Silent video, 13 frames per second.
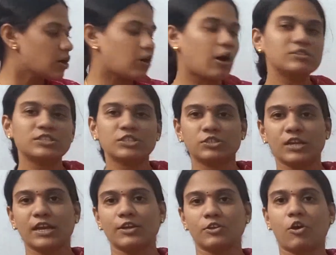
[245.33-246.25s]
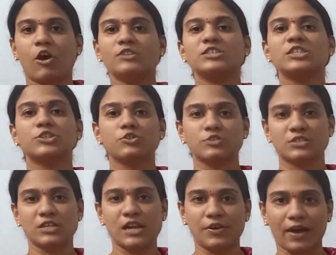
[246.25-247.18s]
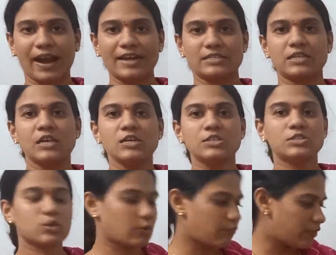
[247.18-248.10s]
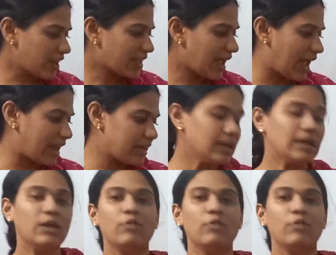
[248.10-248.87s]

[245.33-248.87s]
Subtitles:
constitutional rights, so we can